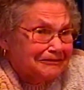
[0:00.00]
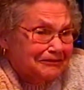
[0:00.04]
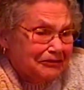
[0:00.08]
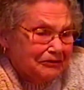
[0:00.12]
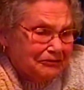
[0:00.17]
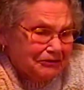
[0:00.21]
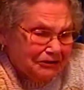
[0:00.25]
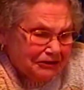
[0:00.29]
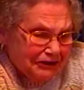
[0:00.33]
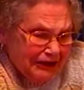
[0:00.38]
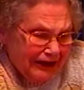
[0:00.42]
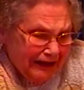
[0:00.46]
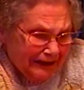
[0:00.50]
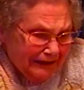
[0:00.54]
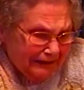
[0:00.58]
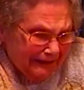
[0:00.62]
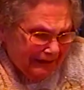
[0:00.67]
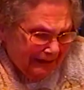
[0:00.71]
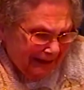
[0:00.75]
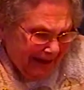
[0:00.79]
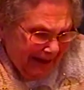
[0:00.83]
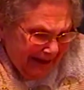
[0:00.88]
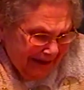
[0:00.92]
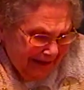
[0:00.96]
knew Dick,
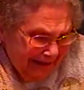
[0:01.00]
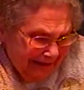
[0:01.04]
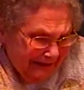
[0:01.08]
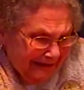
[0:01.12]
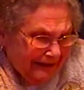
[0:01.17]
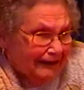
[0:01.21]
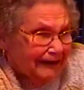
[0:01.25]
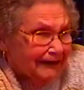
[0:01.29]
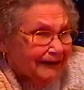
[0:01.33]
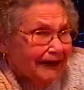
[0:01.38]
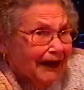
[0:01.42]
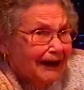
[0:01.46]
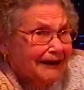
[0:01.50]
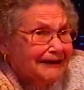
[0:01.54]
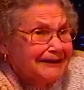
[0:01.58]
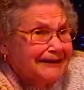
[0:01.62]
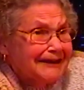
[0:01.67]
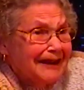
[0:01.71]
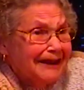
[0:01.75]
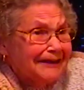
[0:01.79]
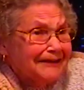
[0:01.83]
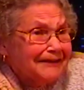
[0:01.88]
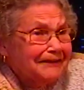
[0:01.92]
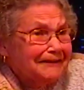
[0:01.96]
and they got
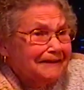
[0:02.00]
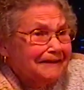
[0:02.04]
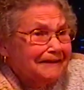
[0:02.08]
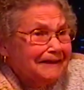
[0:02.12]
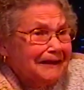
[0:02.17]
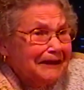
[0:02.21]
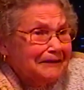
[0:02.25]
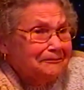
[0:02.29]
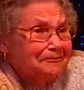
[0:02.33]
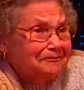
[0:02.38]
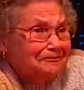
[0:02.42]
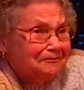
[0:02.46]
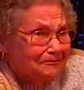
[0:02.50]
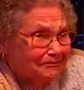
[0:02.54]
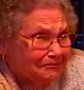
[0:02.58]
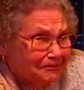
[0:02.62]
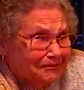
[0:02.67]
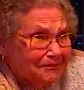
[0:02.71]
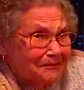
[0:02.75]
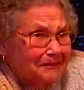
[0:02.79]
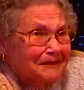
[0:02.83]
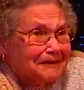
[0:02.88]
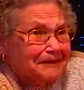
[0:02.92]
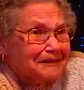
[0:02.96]
together and they
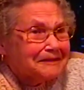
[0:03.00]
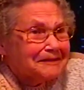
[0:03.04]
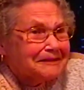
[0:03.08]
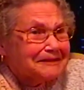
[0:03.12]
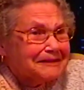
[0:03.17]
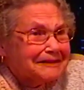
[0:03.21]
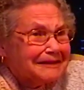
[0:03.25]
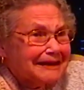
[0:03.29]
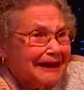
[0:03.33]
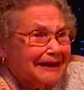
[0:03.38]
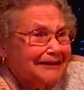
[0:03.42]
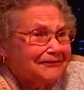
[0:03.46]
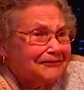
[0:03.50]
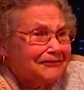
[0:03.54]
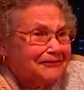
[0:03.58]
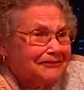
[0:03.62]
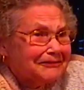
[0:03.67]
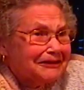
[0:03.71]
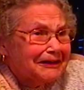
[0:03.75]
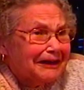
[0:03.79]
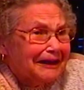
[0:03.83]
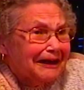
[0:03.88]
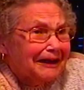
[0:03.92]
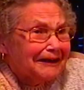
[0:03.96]
gave
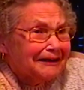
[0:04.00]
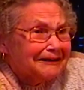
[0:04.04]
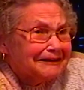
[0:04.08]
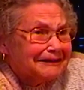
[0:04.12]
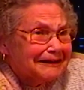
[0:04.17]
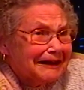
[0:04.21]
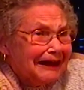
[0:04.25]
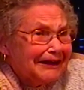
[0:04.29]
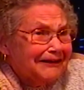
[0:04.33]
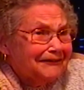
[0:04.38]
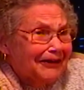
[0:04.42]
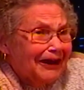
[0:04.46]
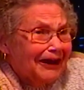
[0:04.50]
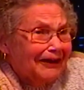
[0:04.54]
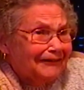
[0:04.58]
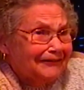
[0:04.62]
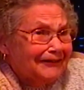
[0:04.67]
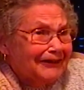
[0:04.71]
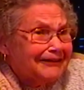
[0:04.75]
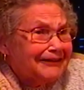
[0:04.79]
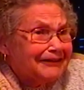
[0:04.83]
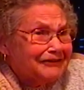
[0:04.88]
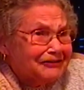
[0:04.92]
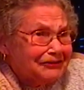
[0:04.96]

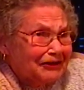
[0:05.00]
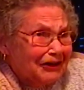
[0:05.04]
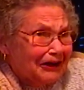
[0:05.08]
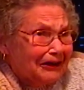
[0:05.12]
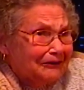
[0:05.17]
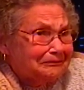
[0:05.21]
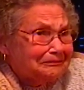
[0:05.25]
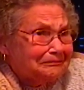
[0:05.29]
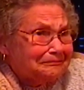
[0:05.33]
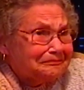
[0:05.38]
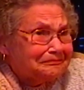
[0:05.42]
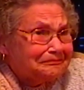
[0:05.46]
Alvie the job.